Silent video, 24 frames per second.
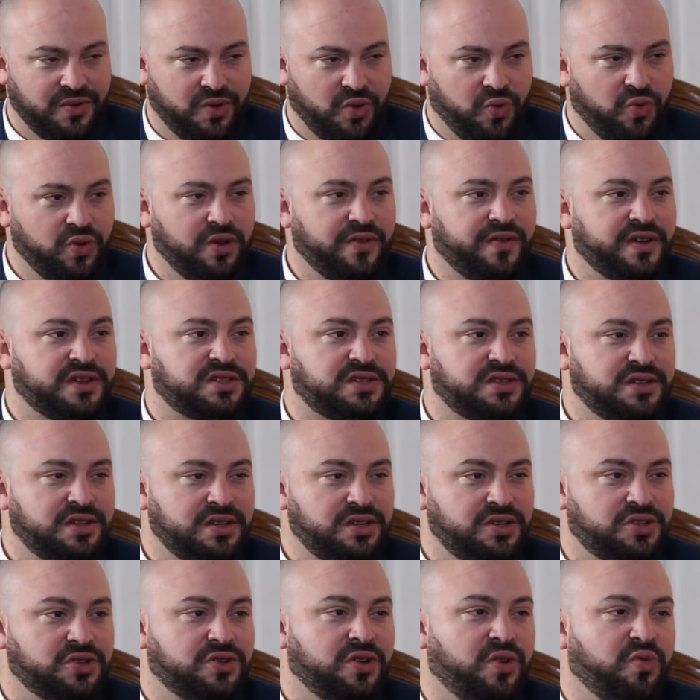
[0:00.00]
All of us
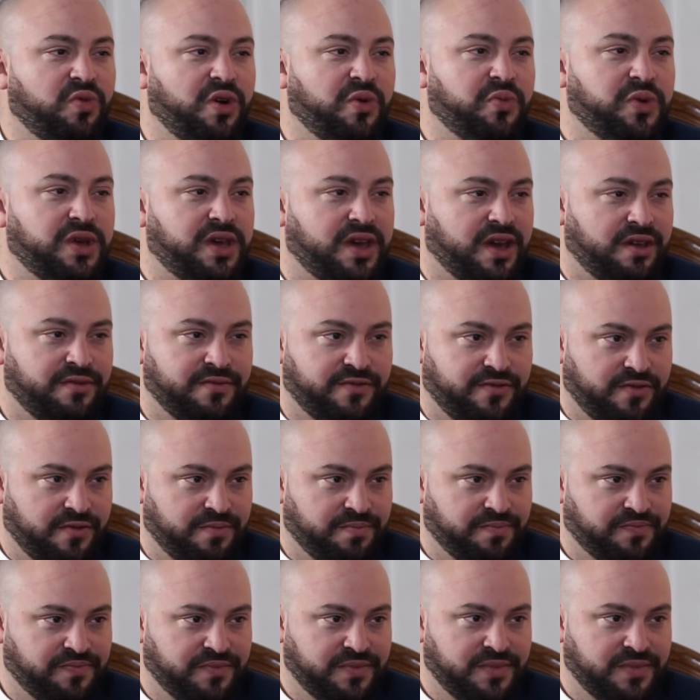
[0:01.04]
need to know where we came from.